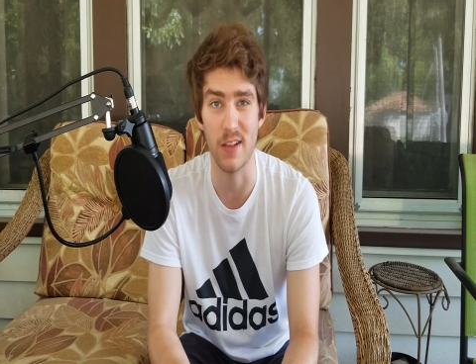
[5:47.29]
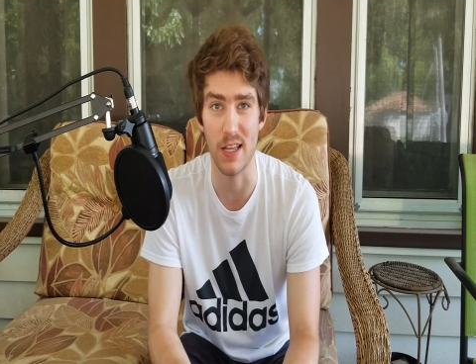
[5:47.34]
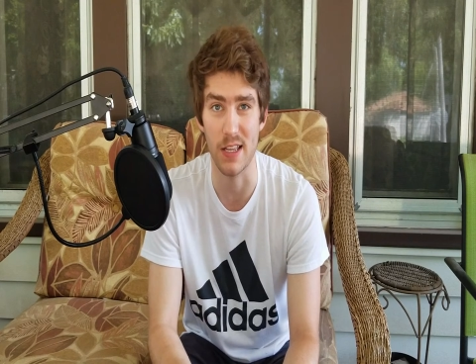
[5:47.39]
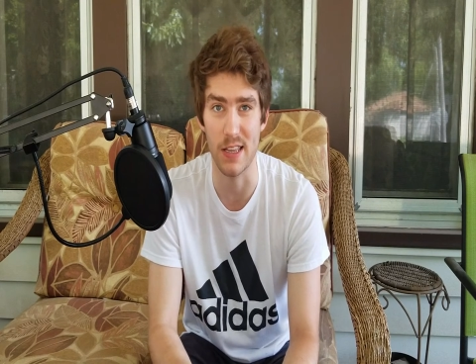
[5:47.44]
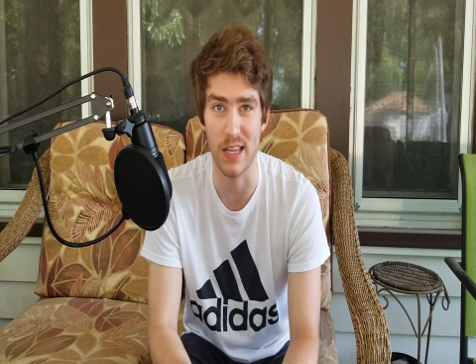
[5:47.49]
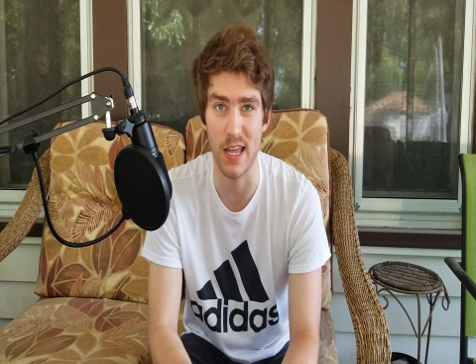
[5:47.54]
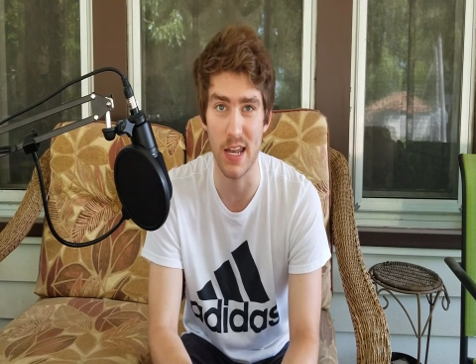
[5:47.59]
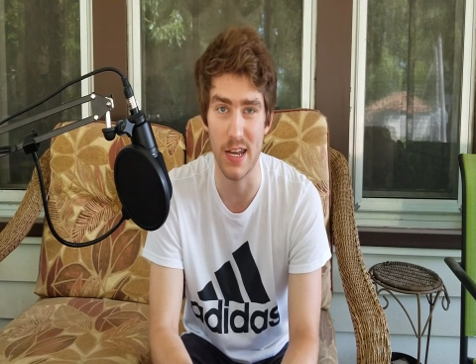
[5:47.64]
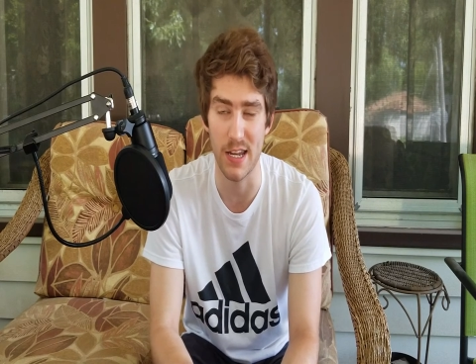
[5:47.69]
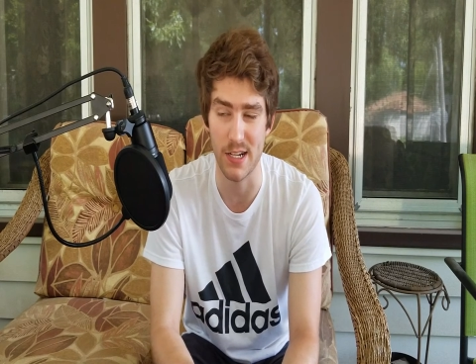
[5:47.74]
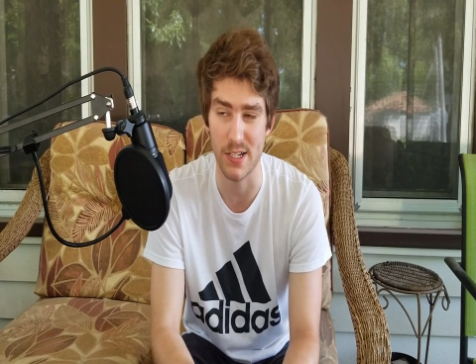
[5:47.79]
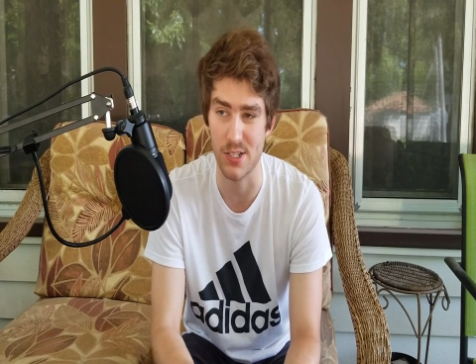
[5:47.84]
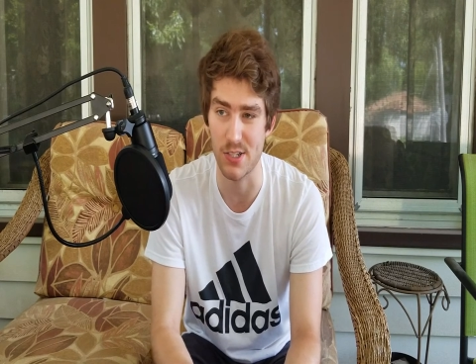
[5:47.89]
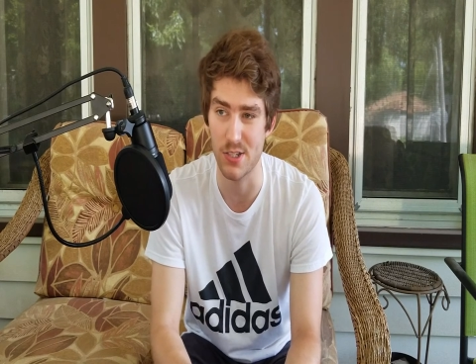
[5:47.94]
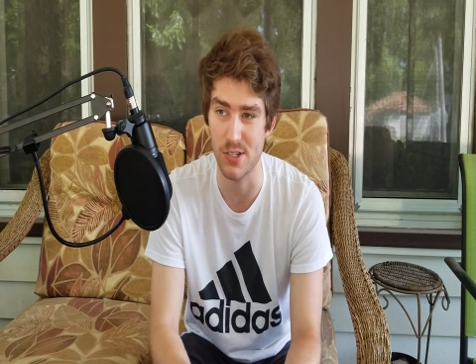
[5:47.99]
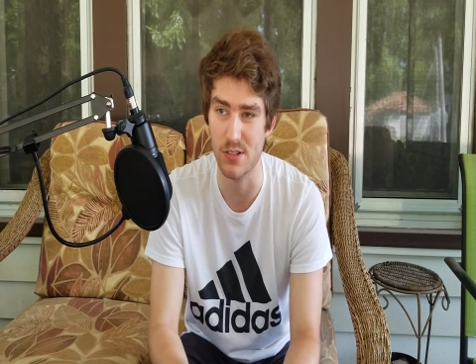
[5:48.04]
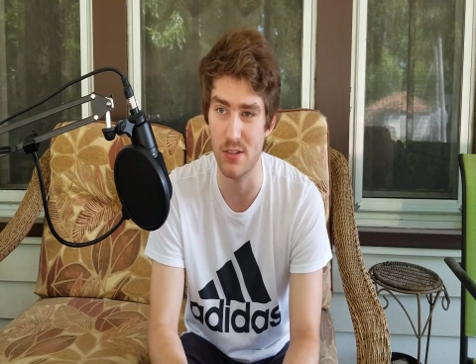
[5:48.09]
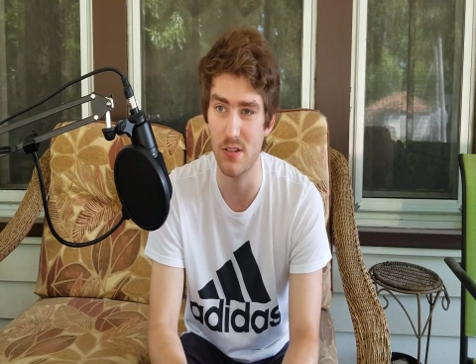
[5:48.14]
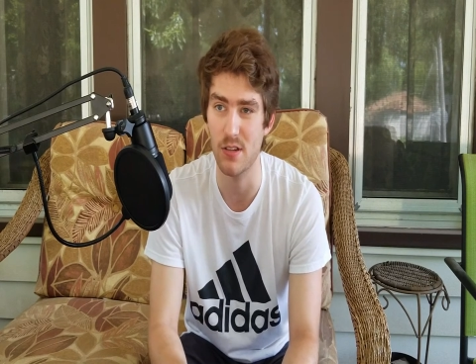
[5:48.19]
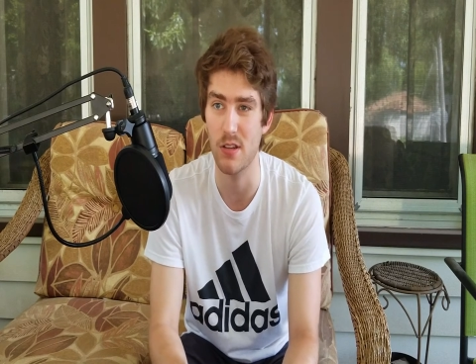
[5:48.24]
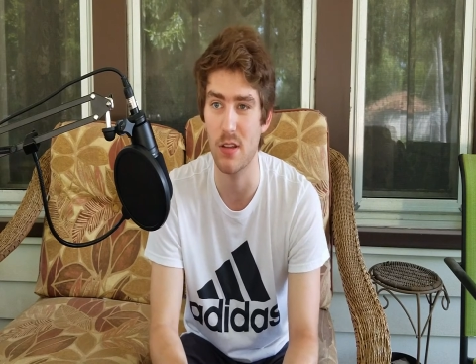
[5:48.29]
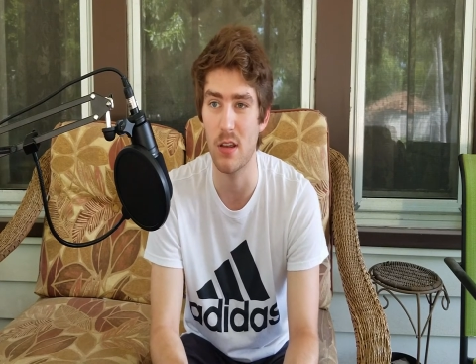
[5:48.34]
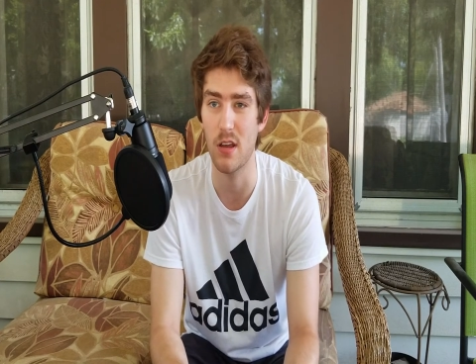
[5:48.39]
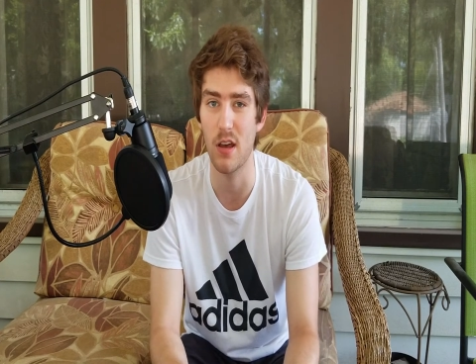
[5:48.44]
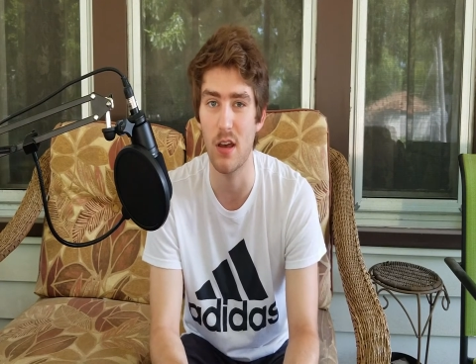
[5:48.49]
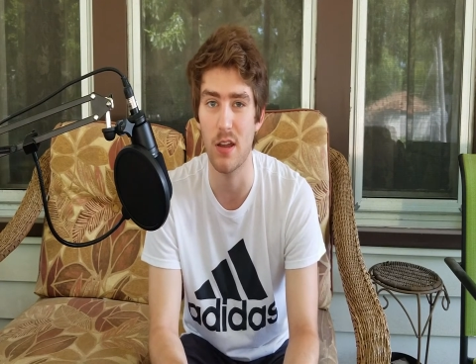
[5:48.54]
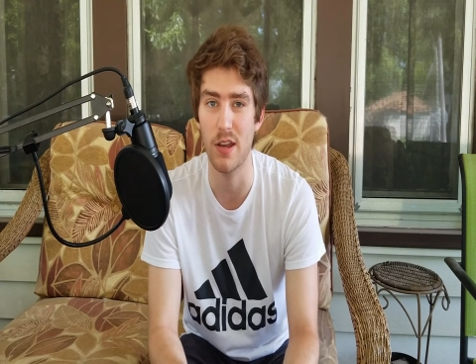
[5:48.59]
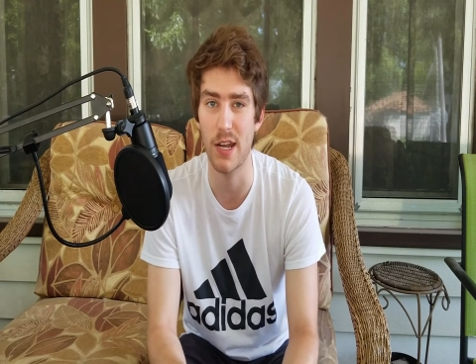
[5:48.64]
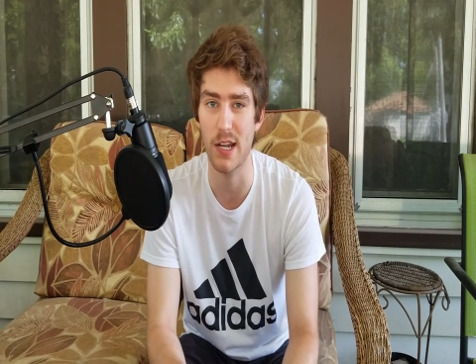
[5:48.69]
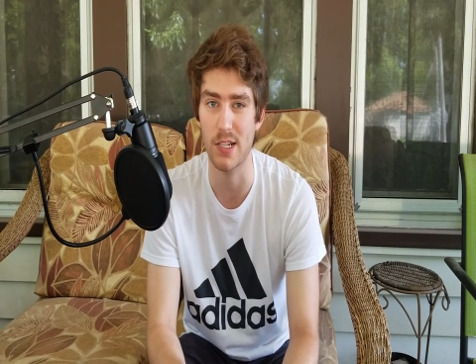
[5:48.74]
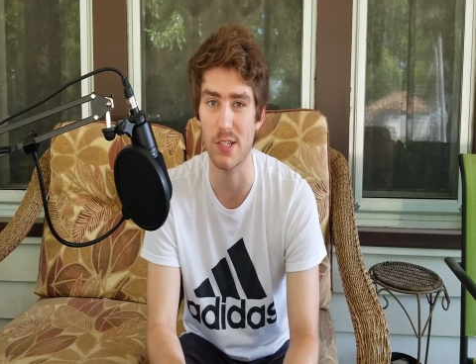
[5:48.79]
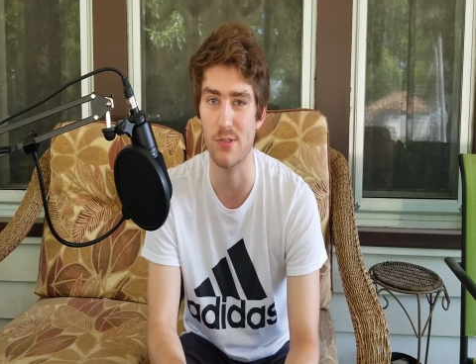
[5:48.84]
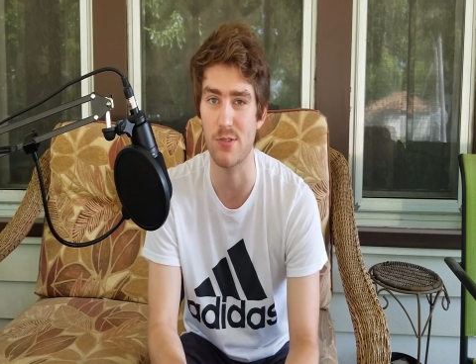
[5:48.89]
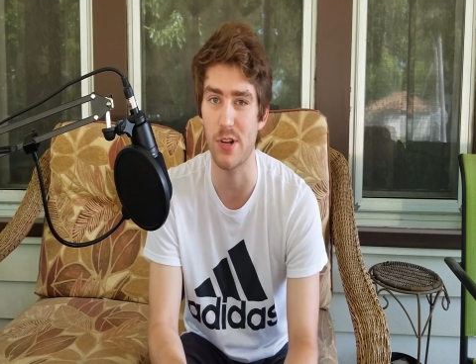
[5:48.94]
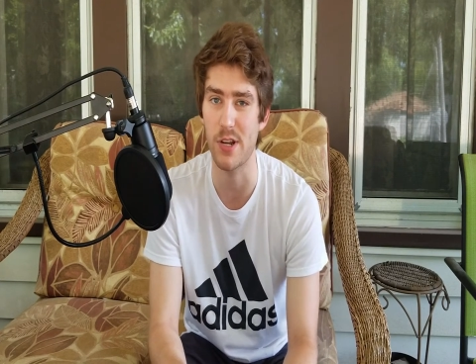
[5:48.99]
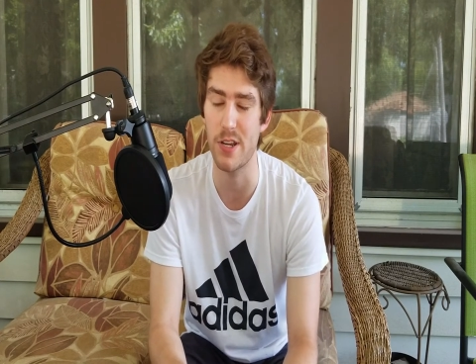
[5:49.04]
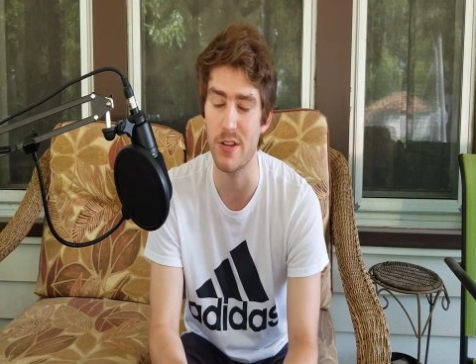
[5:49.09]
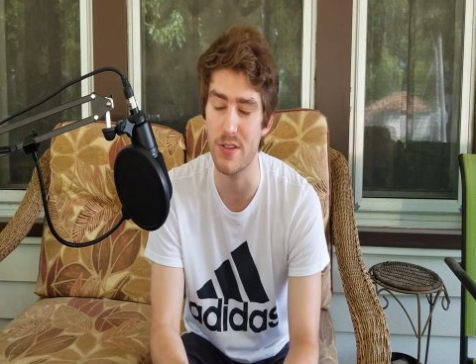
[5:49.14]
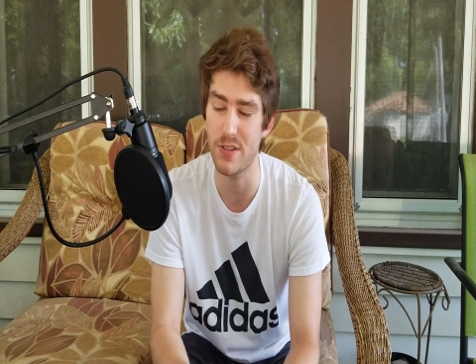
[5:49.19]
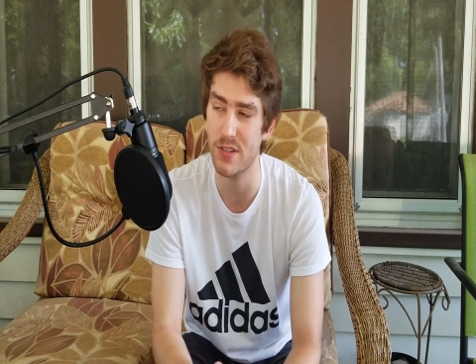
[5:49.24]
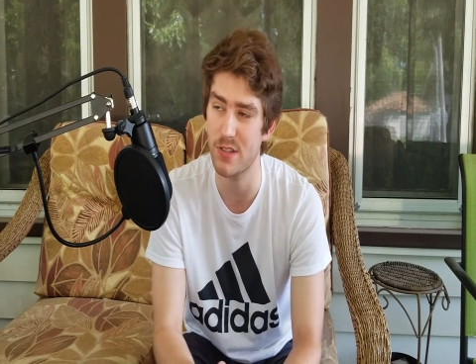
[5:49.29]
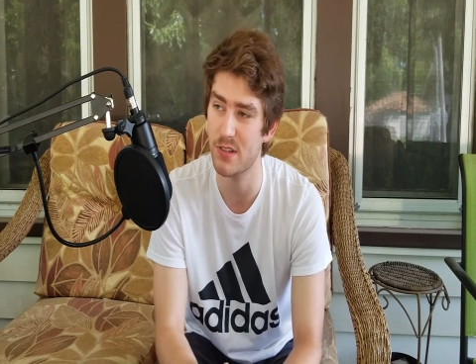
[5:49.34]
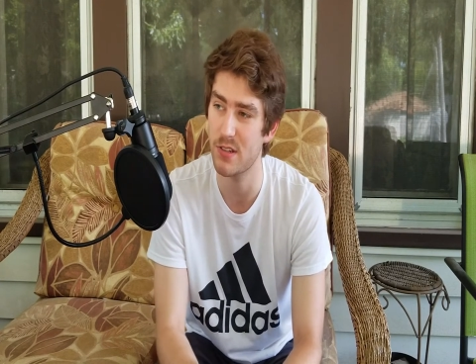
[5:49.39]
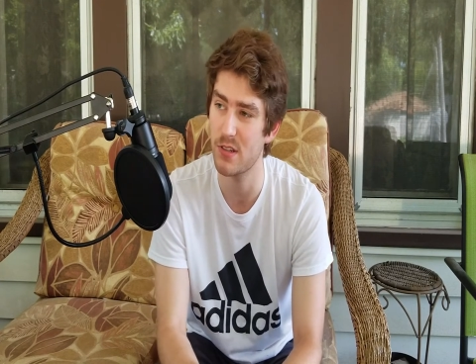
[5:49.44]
that next race,